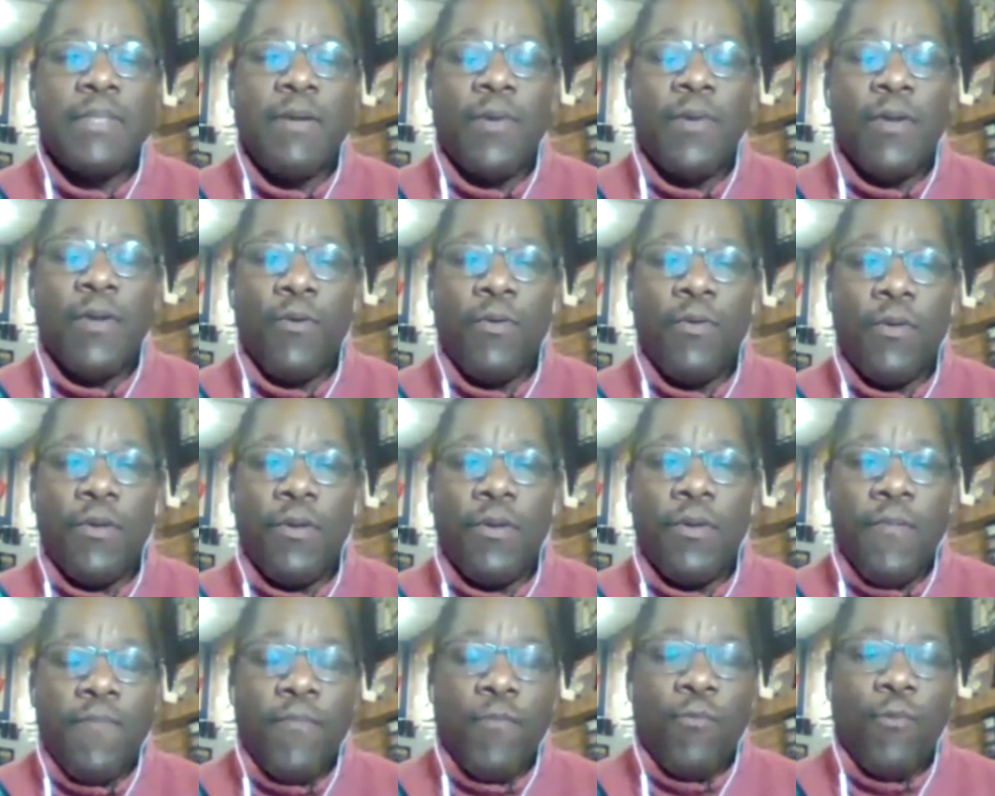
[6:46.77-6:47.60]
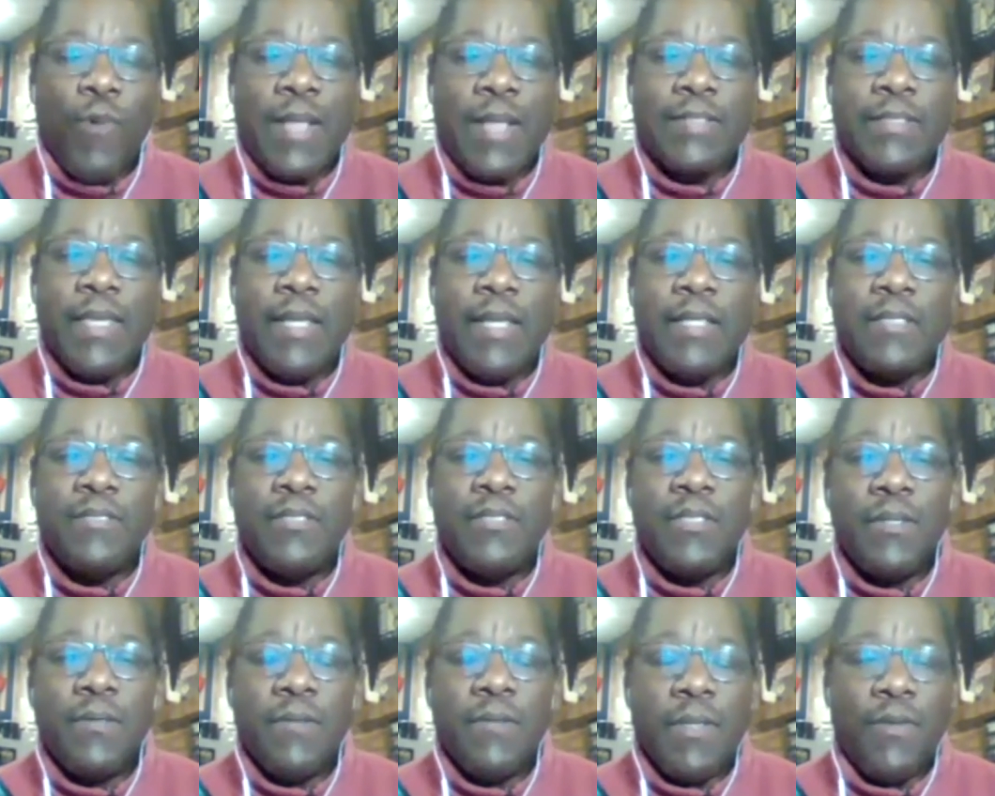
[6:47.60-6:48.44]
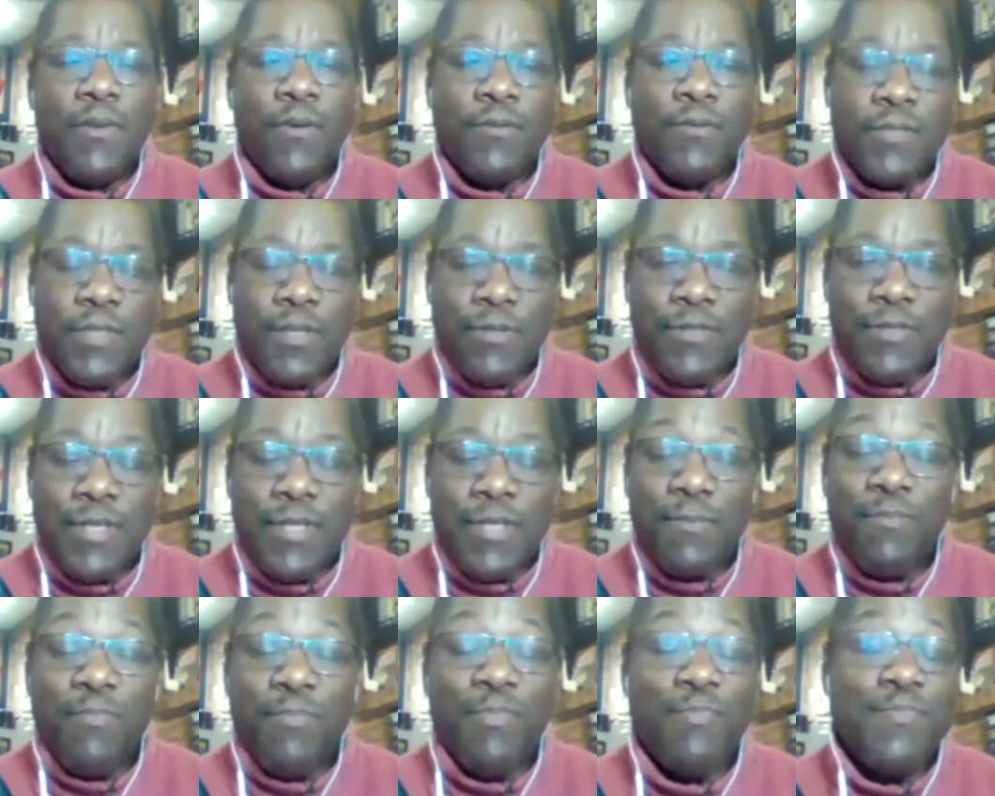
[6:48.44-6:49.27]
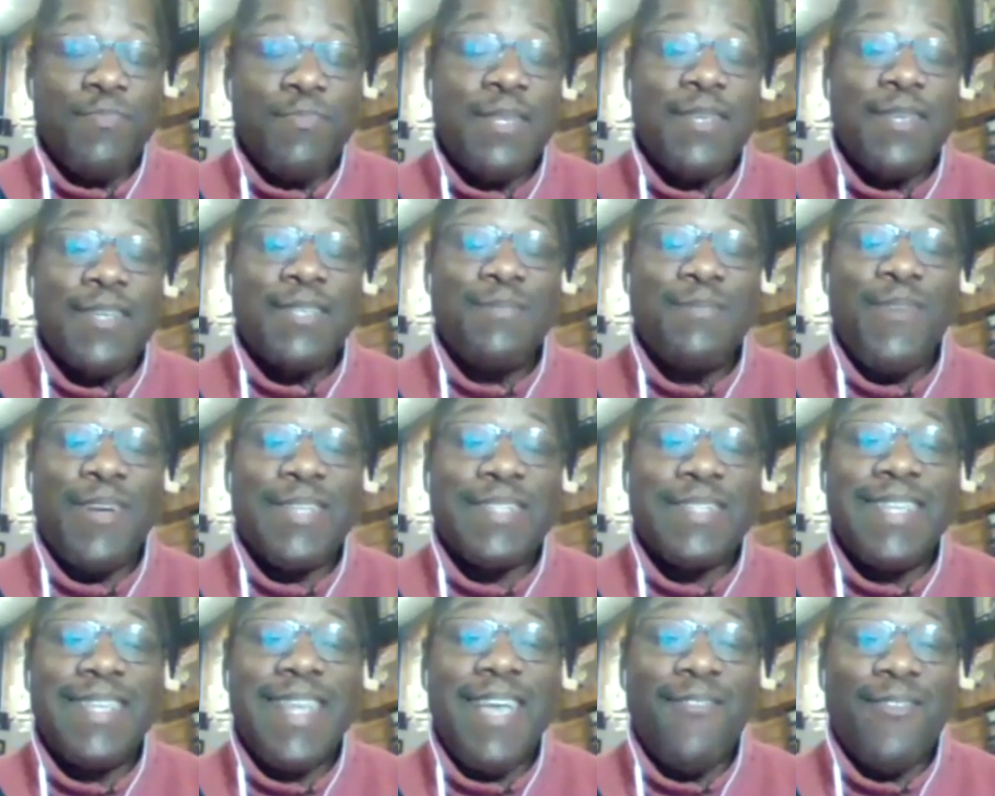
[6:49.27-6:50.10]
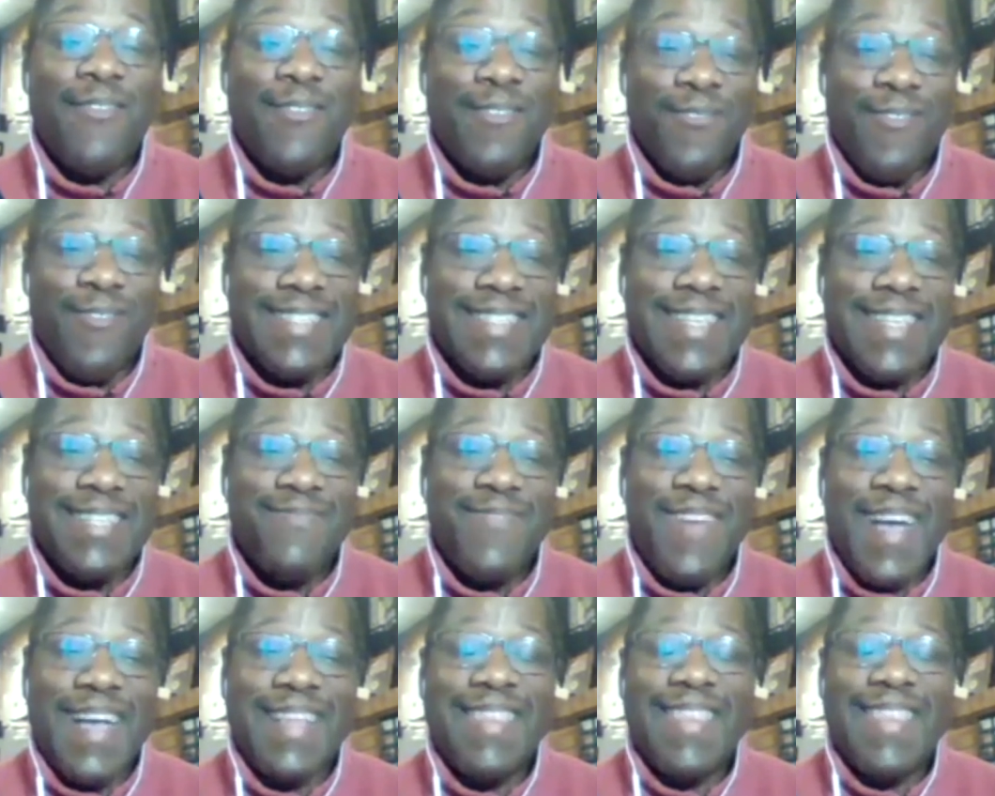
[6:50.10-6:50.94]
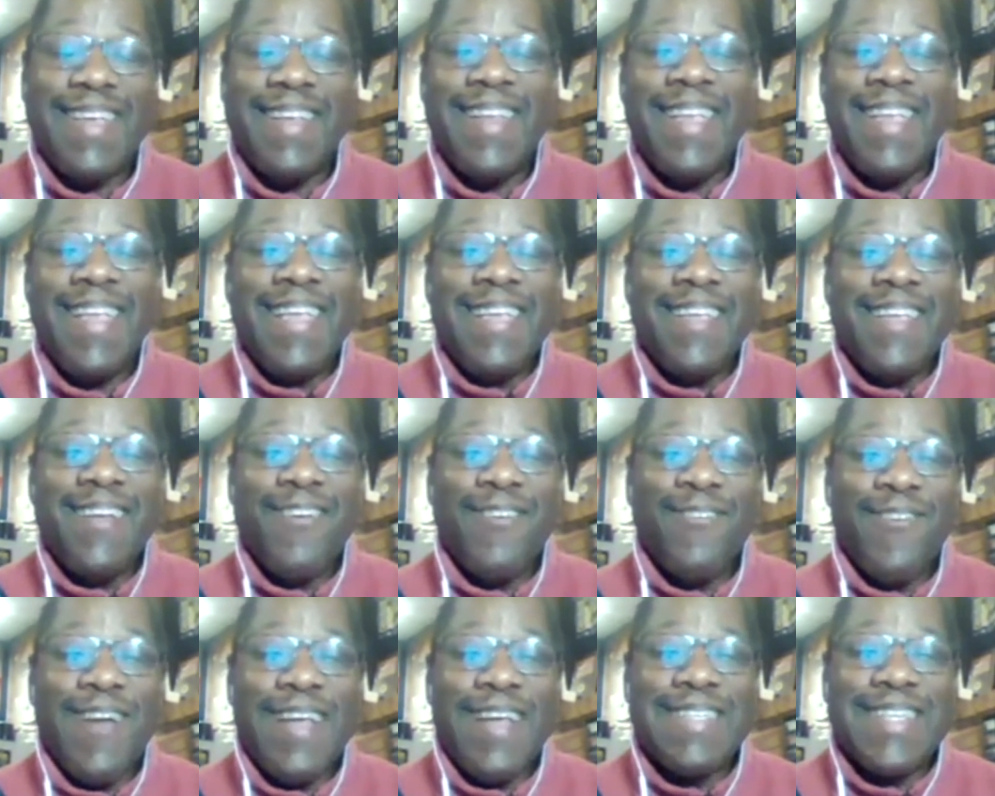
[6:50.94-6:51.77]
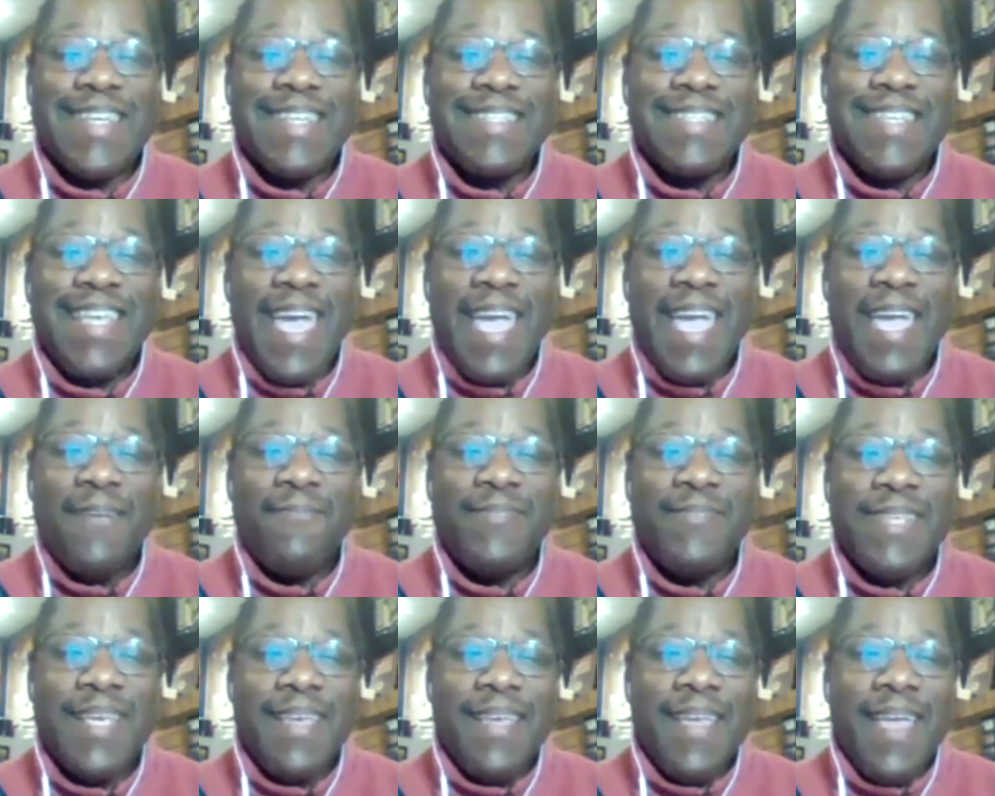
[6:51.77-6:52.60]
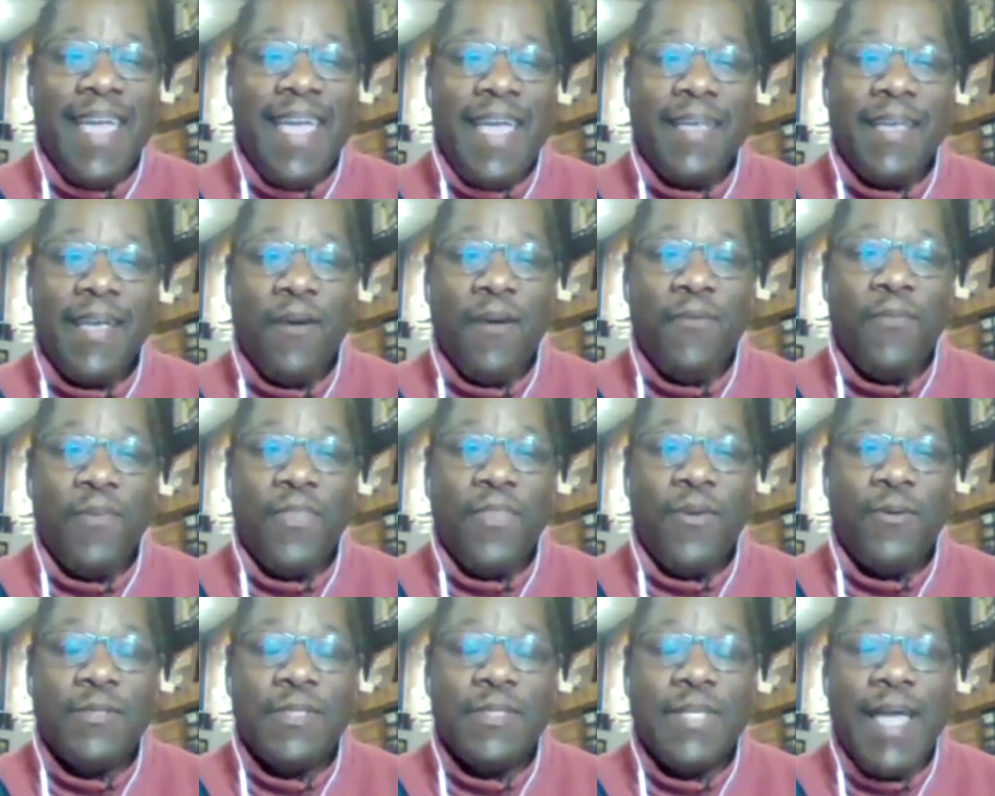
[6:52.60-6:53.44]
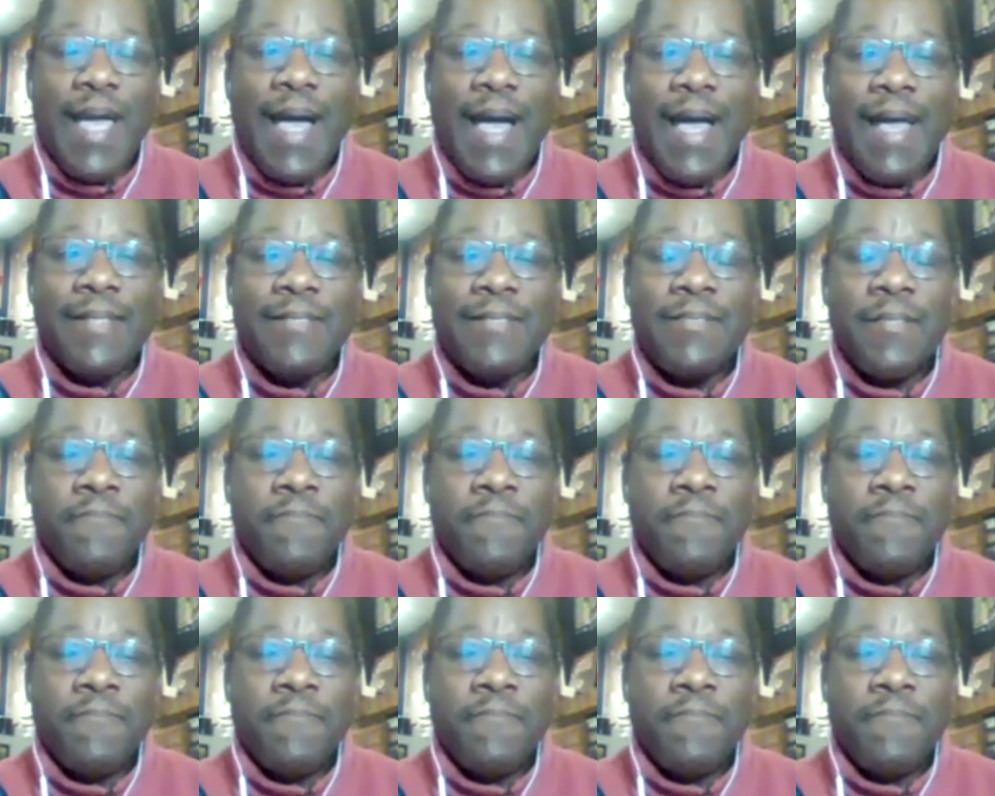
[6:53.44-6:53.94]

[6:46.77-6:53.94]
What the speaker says: I would go to Redskins, excuse the expression, they were the Redskins back then, go to Redskins games and cover those guys,